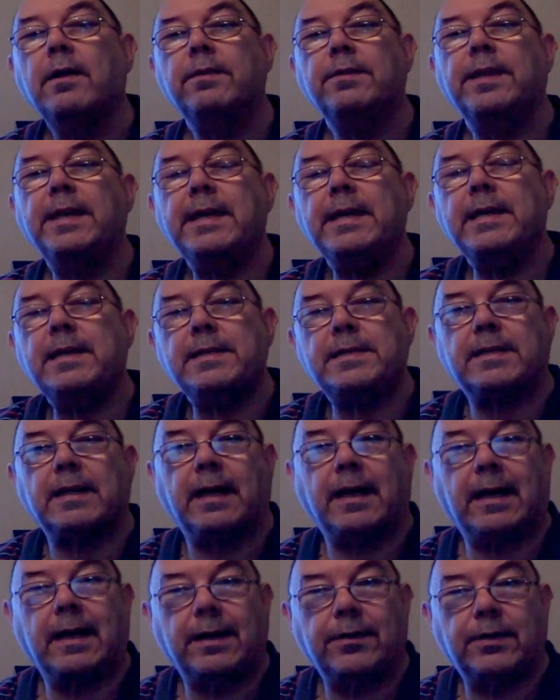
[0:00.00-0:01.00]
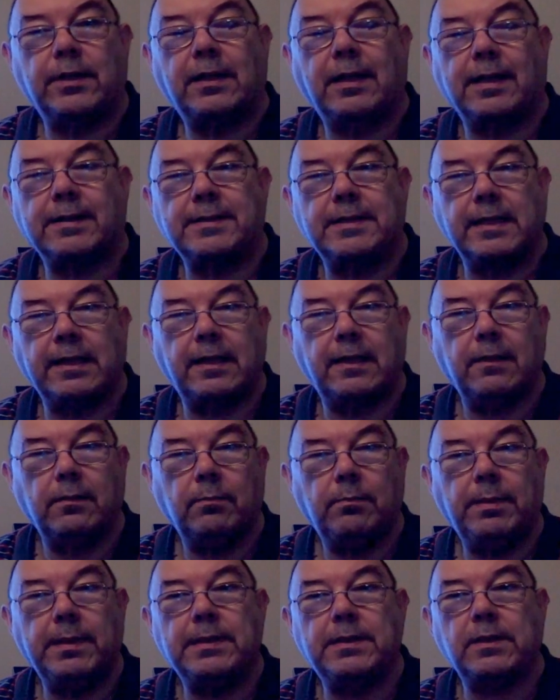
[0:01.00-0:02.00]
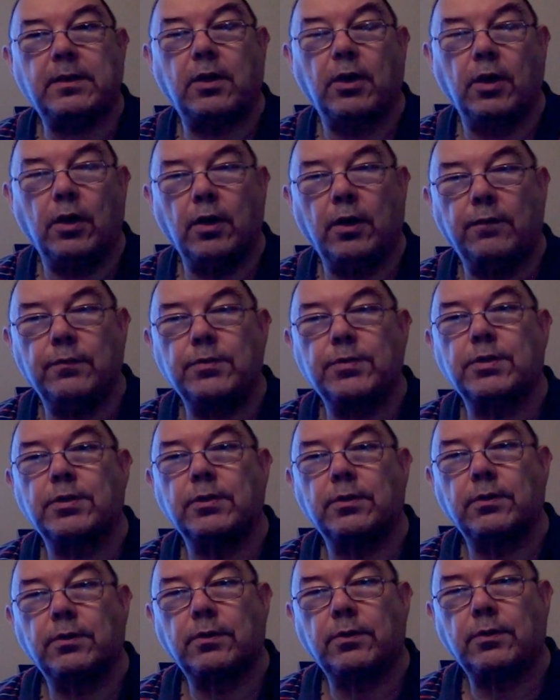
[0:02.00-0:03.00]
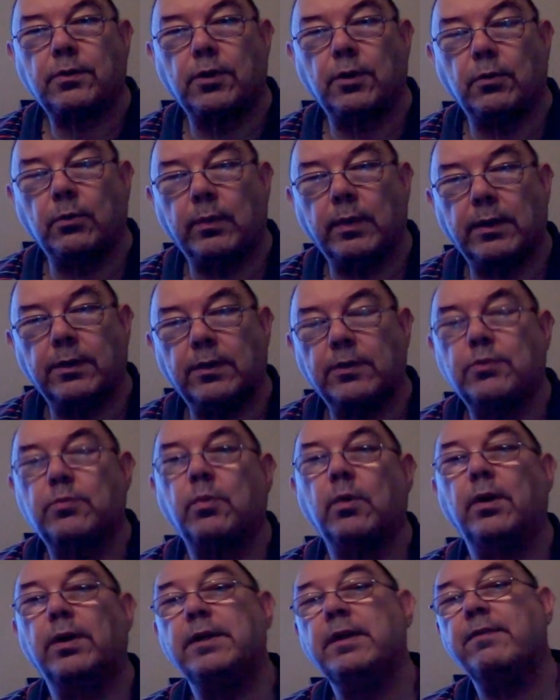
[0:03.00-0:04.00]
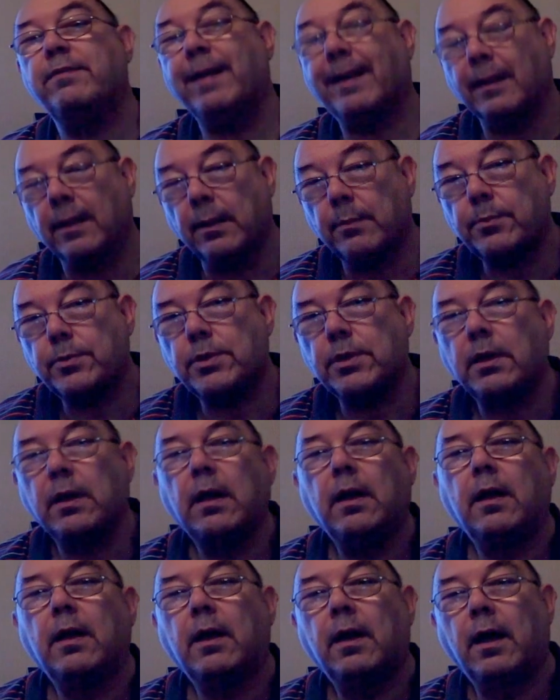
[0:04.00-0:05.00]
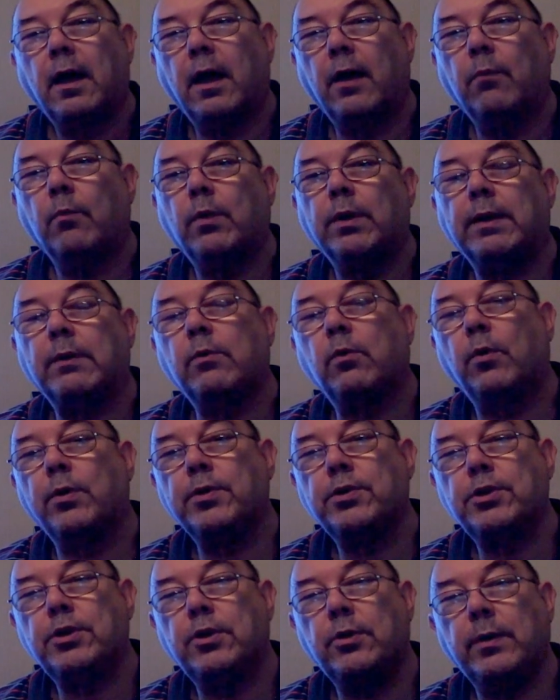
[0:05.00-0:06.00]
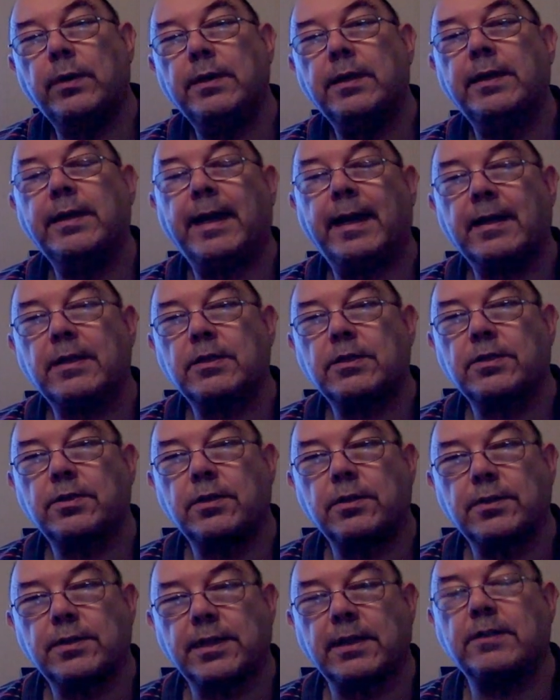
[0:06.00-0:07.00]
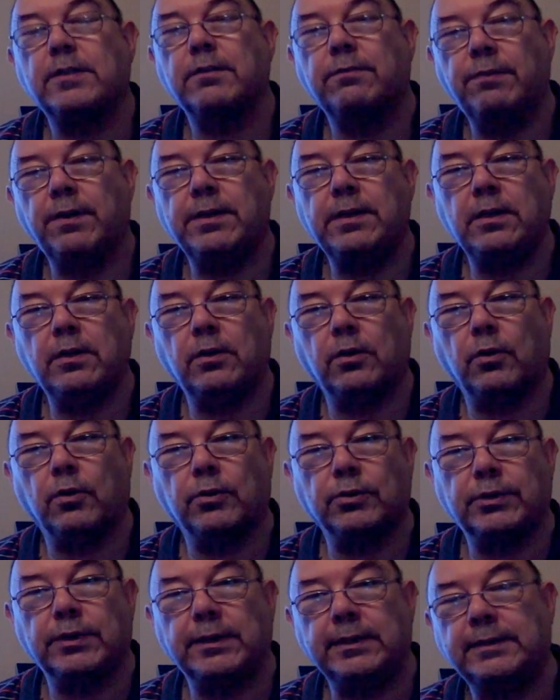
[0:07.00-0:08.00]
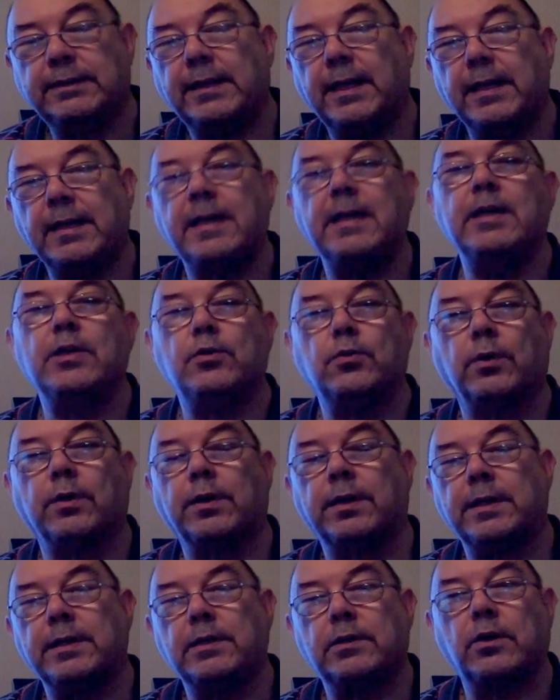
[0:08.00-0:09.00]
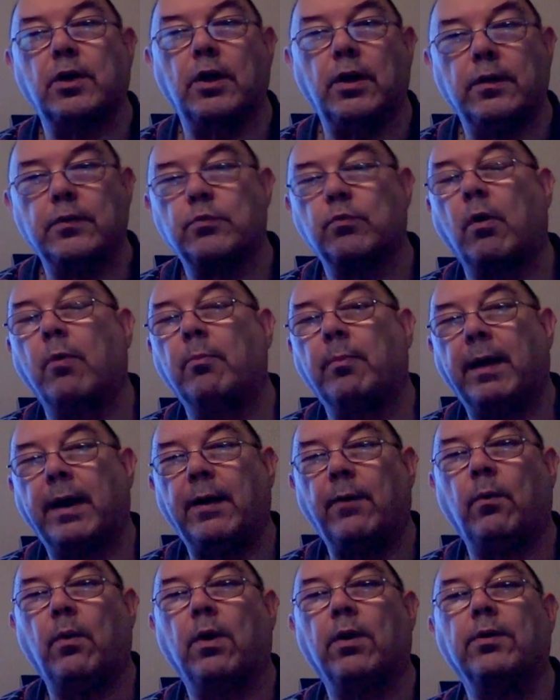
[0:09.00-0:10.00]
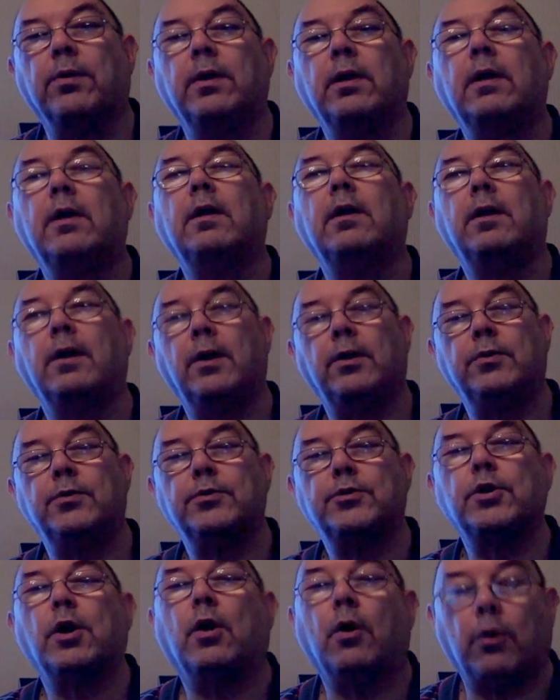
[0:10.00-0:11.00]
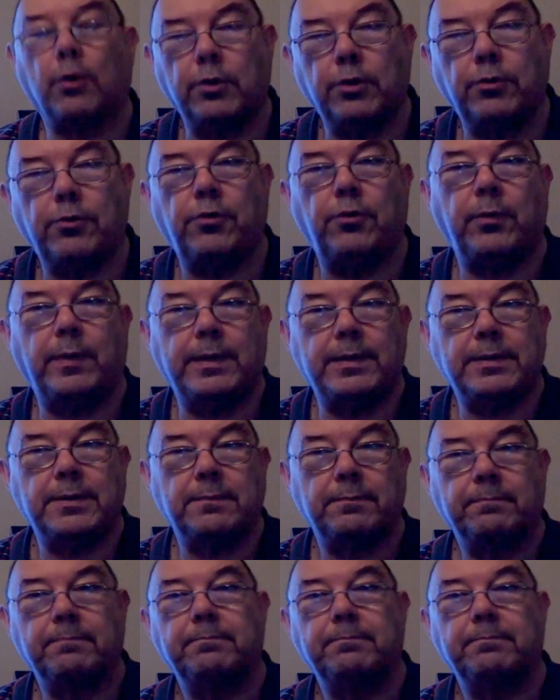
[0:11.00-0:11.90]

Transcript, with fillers: These are the classic beater curves that were, that were developed. Um, what I'm going to do in the next set of videos is take each one of these curves one by one and talk you through it.